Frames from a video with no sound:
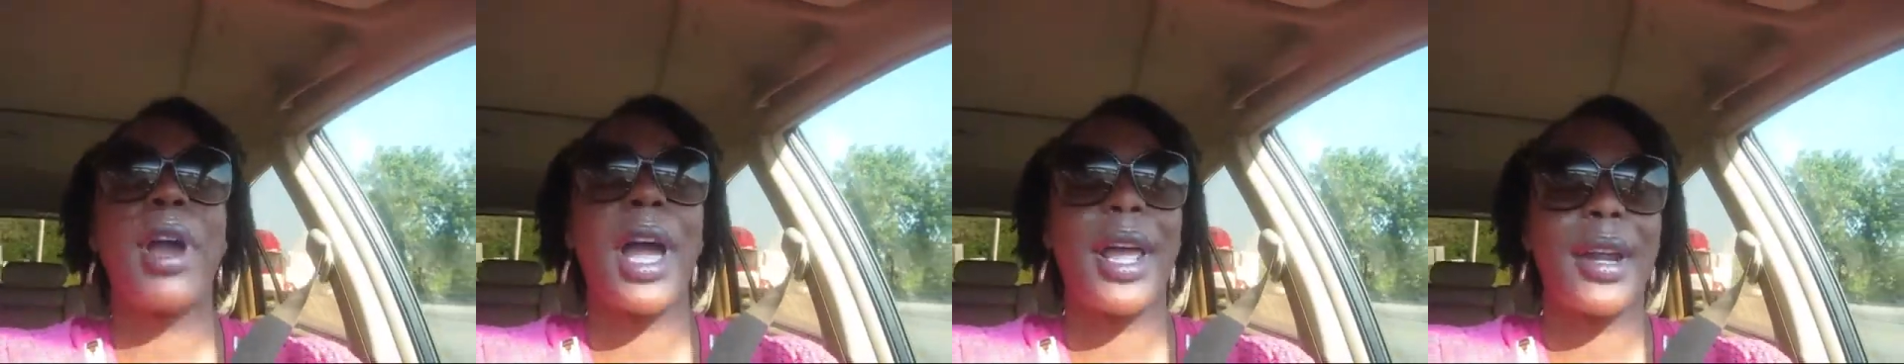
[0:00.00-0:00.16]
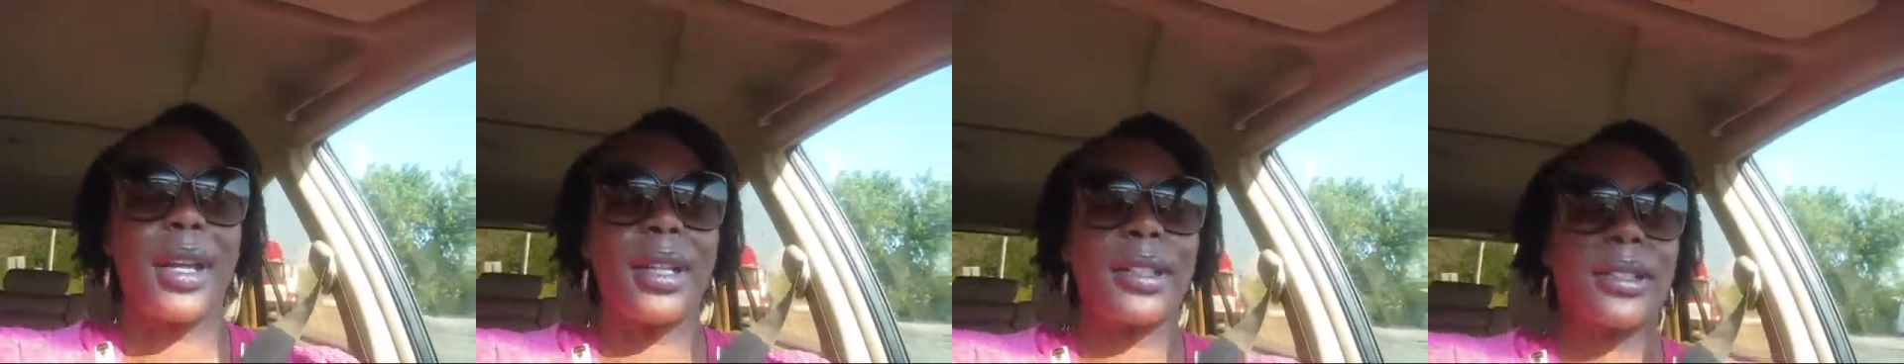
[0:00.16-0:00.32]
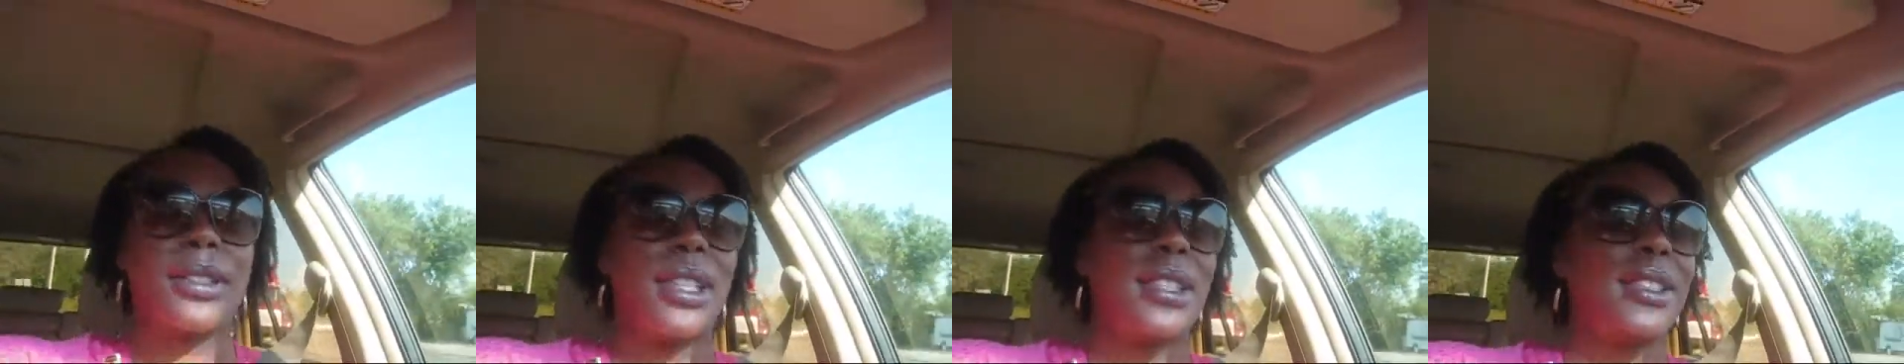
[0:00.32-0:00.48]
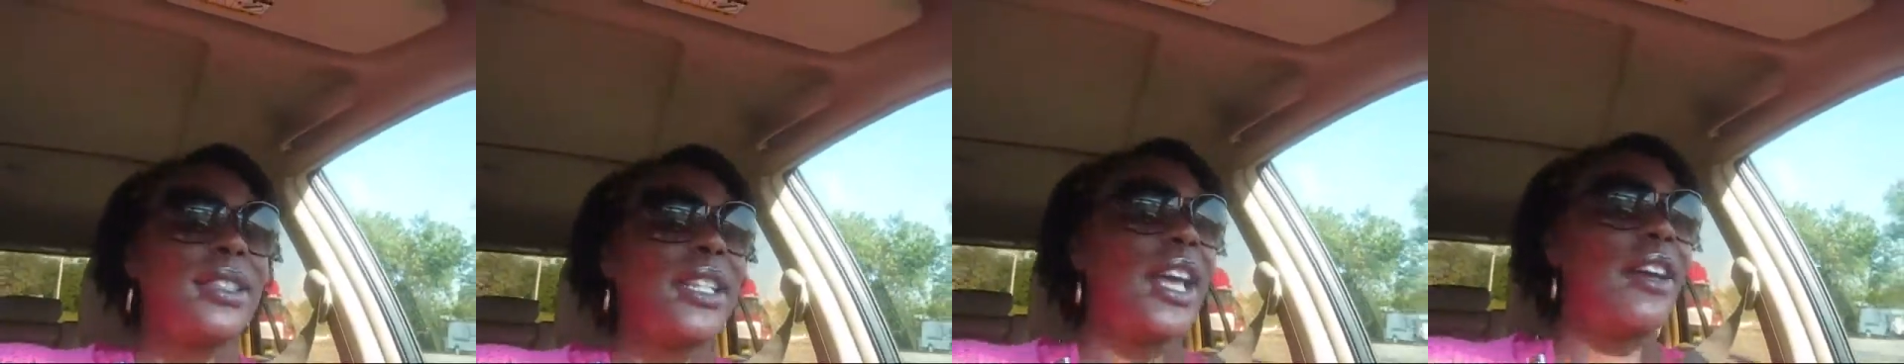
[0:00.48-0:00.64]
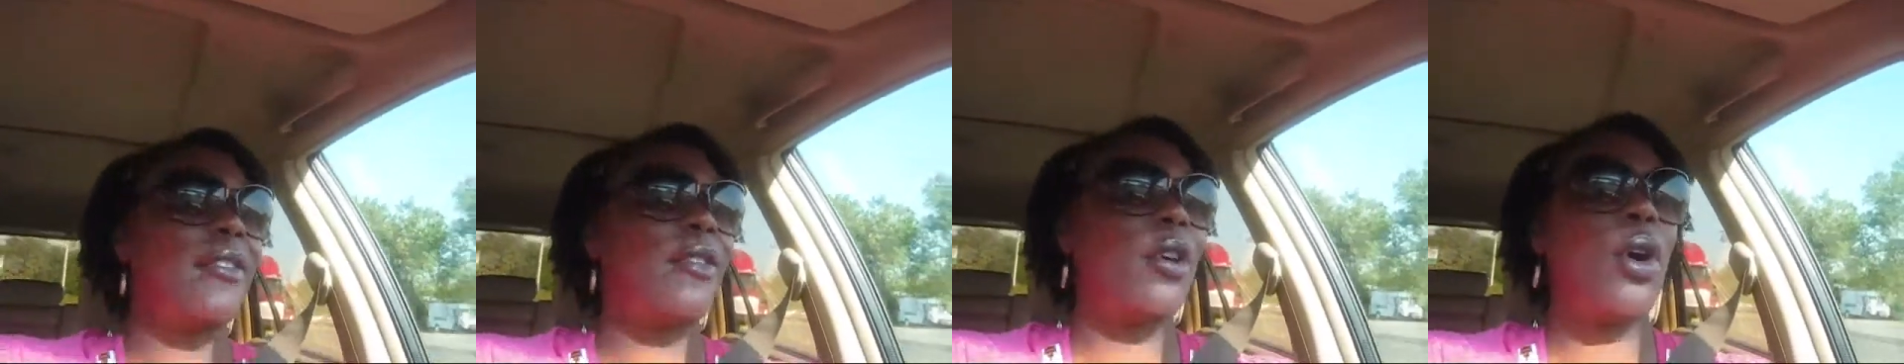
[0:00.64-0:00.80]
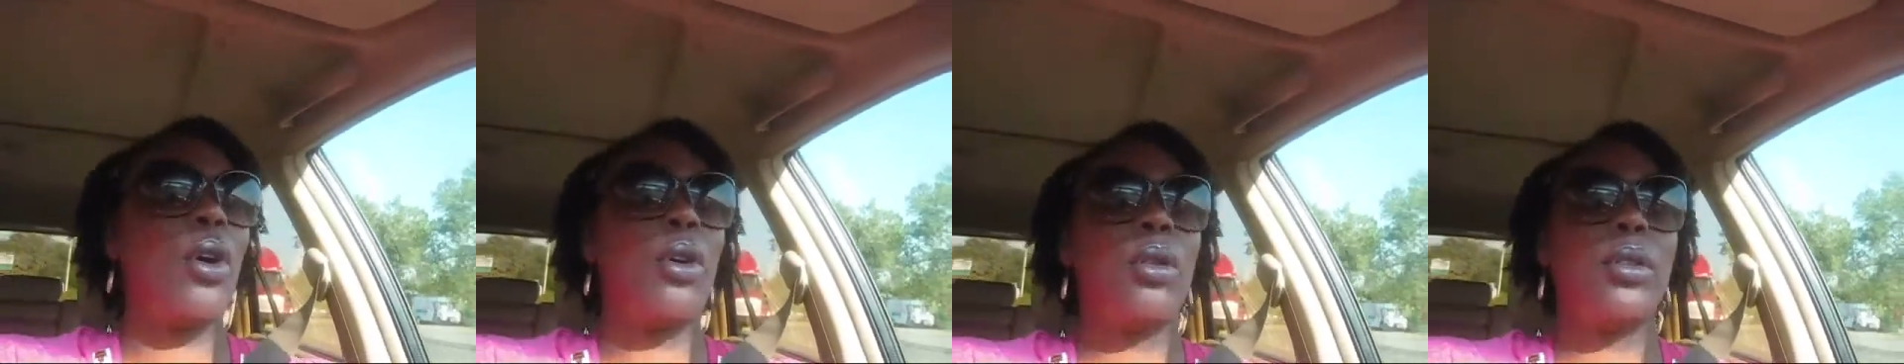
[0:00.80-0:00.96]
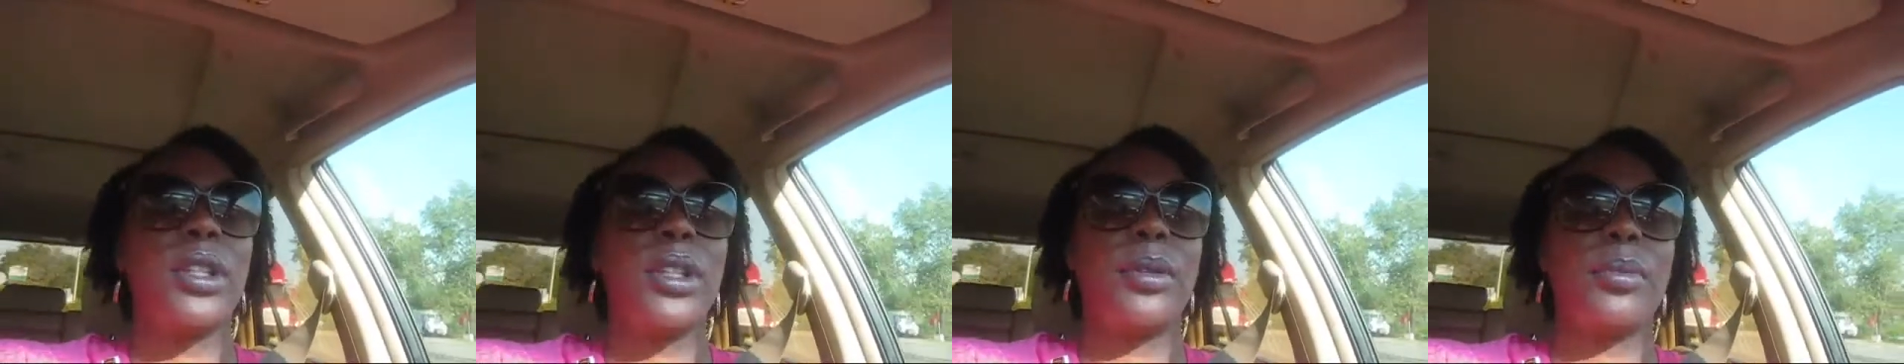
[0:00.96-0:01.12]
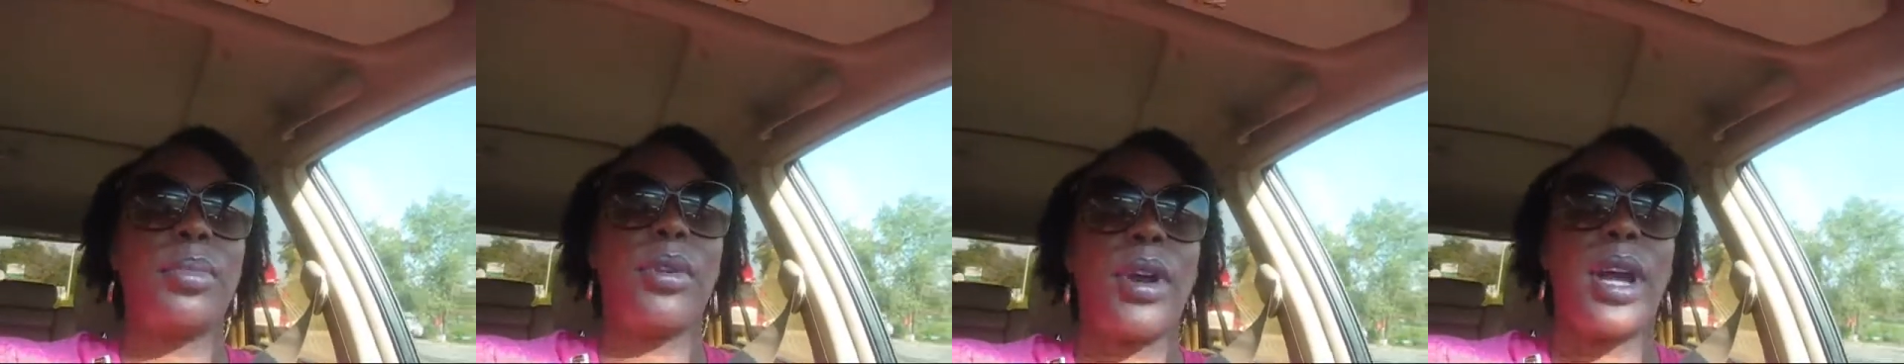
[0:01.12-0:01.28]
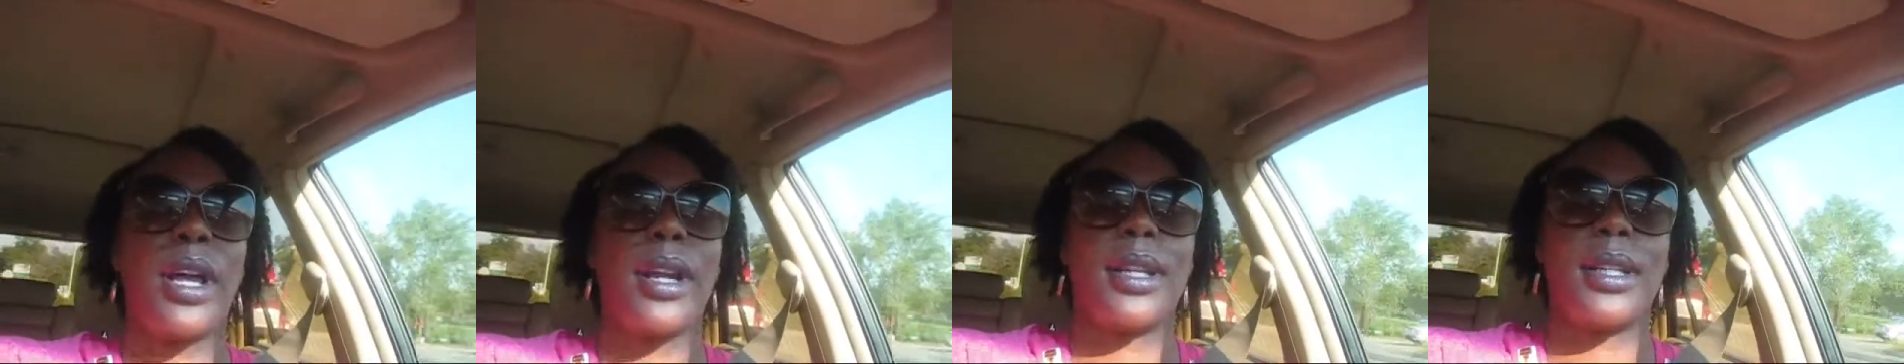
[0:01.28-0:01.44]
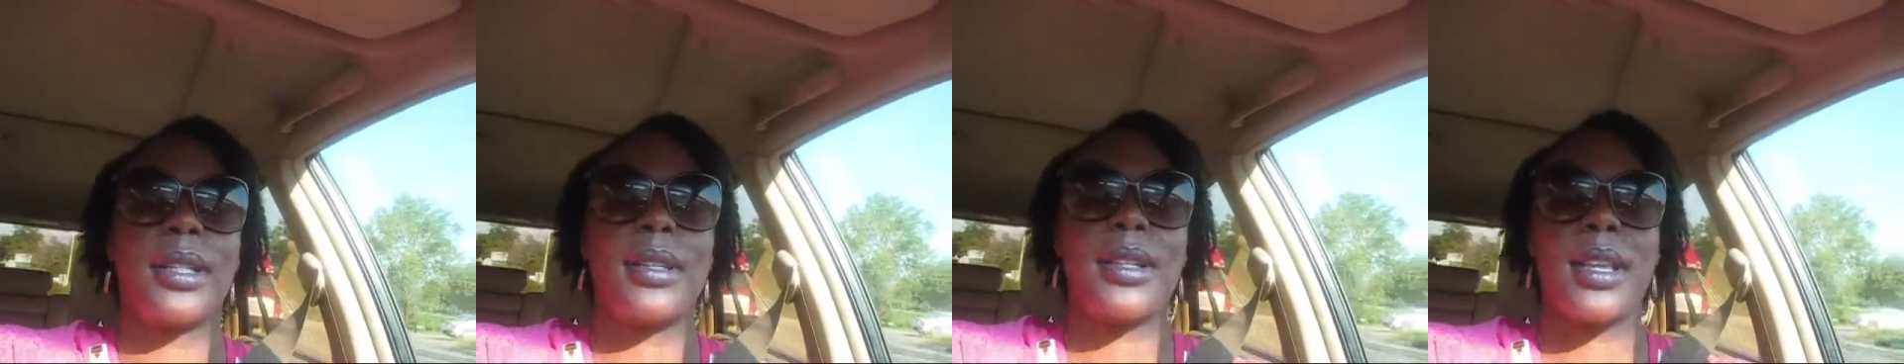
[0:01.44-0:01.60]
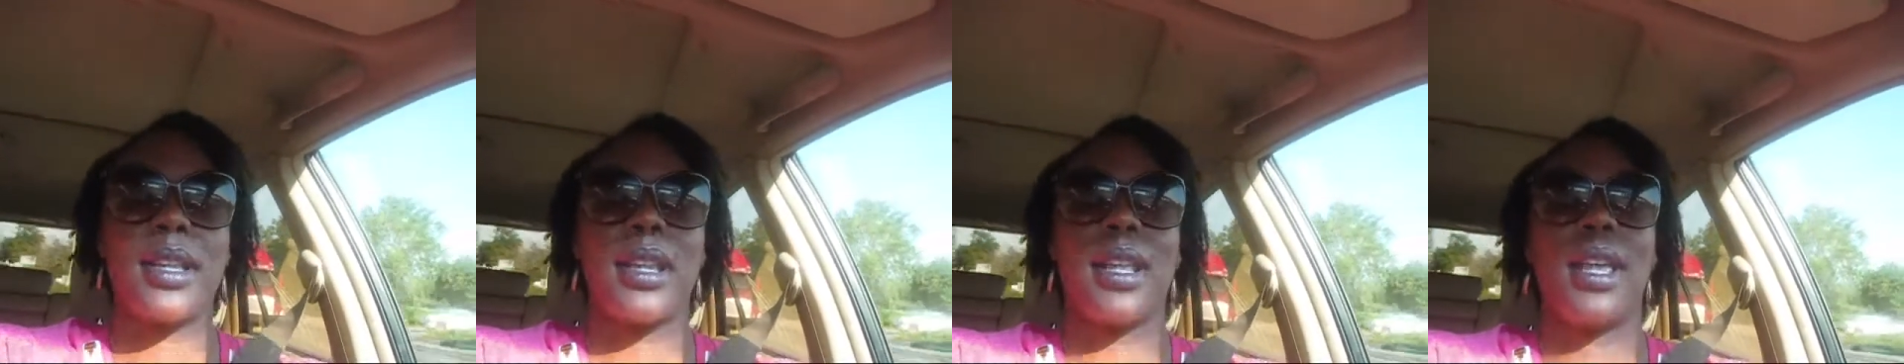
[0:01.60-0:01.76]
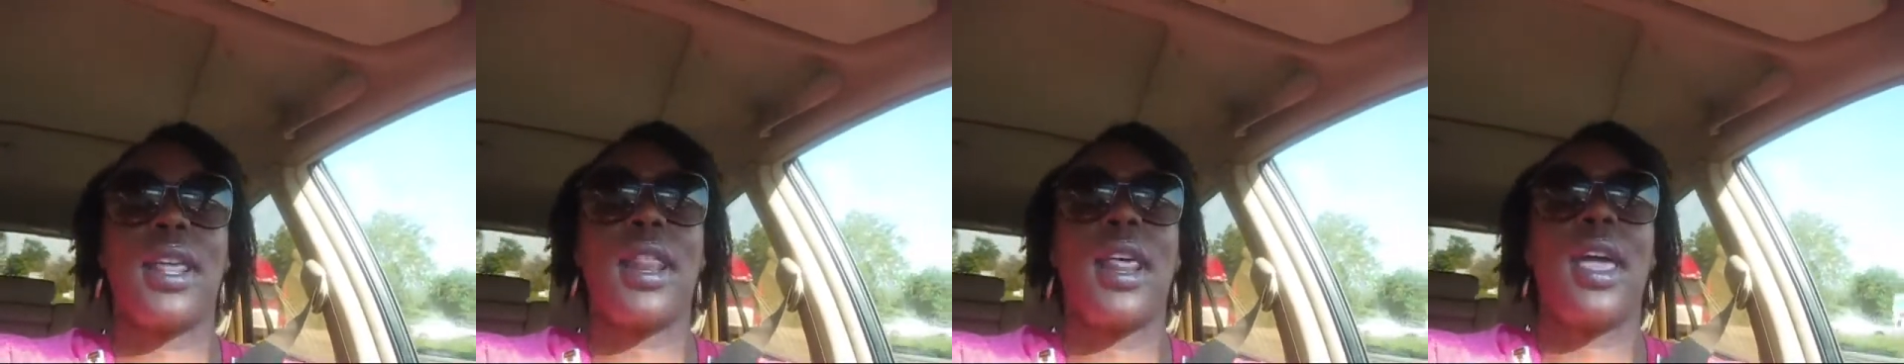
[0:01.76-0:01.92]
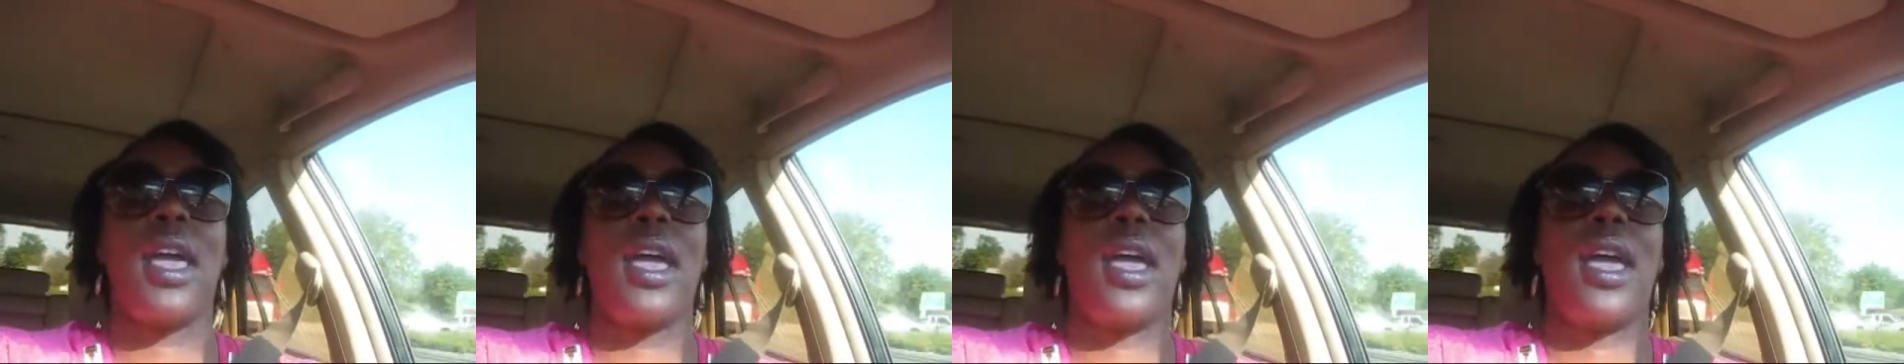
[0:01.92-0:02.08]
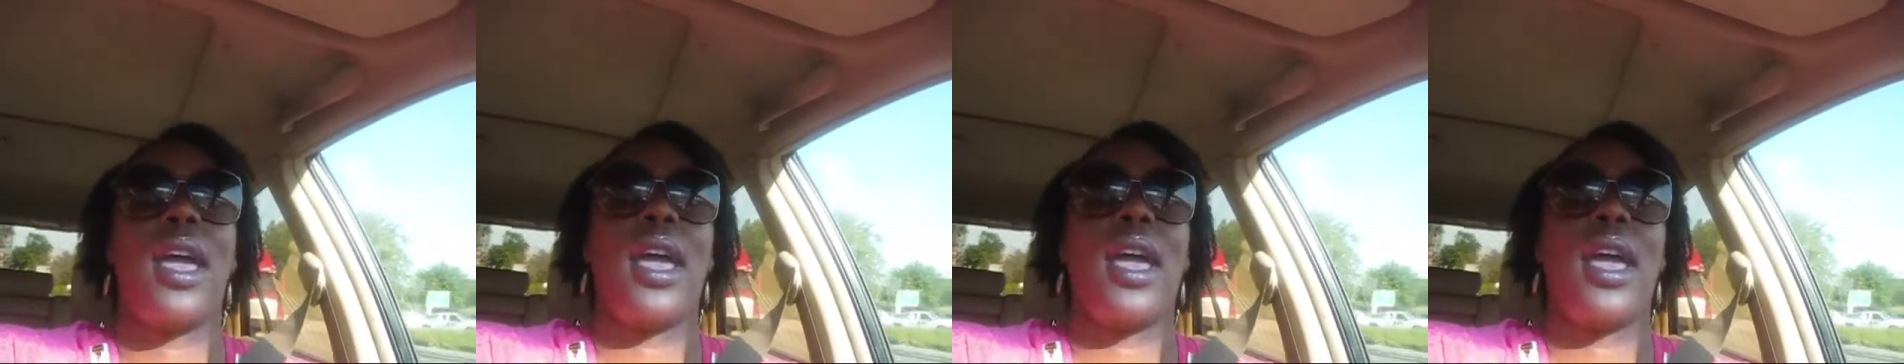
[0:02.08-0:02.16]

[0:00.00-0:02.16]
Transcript: products doesn't have holding products in it,